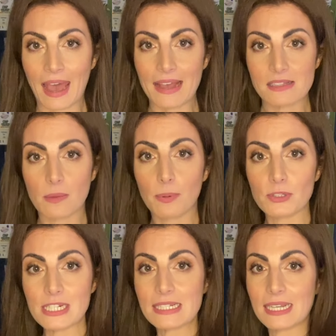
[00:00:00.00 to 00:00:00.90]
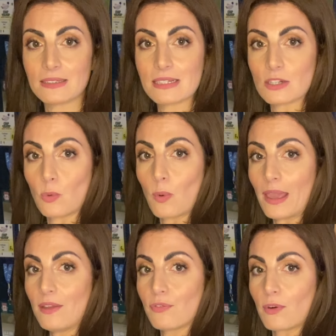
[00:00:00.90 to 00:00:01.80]
as a body tilted
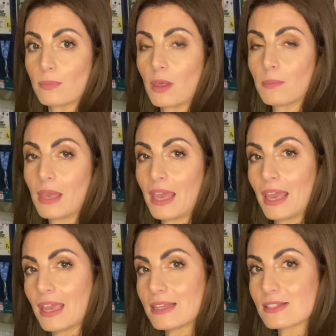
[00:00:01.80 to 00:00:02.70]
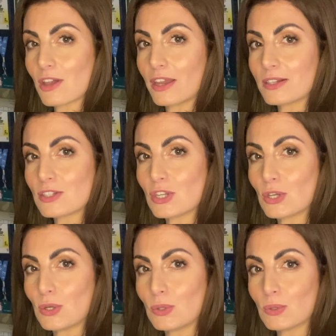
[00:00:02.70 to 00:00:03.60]
away from them is going
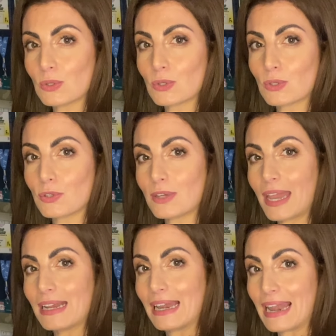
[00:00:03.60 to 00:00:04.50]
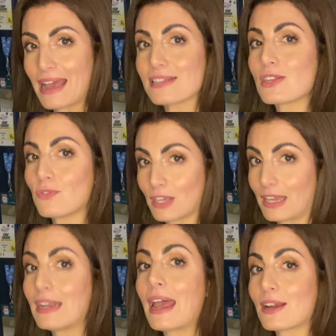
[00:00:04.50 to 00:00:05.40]
to create less of a
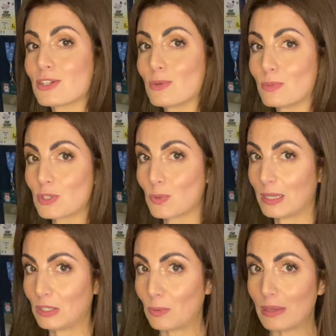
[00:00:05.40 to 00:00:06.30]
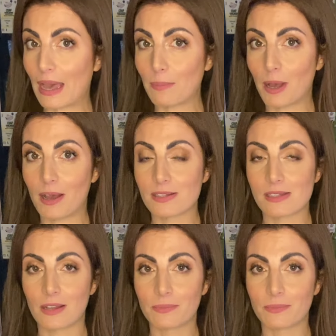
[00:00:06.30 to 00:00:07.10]
connection between you and that person.